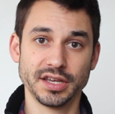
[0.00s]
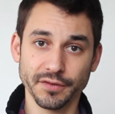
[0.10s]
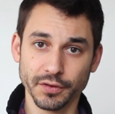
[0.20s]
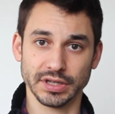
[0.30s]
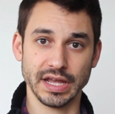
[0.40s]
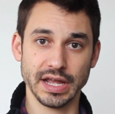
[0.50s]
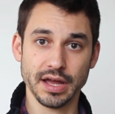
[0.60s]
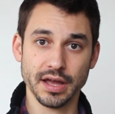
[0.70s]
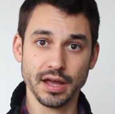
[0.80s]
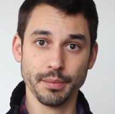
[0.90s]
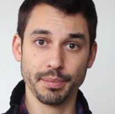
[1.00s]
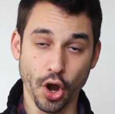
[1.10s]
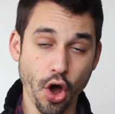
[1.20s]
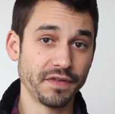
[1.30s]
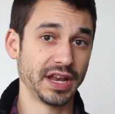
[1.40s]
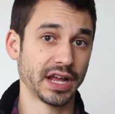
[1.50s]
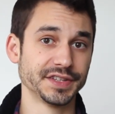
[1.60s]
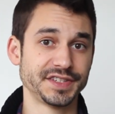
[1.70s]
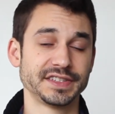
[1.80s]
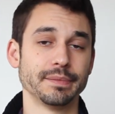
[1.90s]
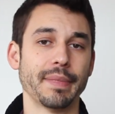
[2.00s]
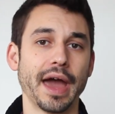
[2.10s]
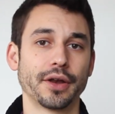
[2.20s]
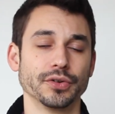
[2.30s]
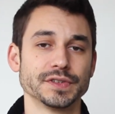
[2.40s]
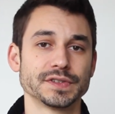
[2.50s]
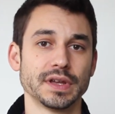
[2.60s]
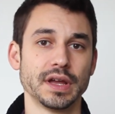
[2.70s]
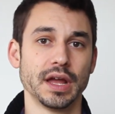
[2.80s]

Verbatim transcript: differently, but often in consistent patterns.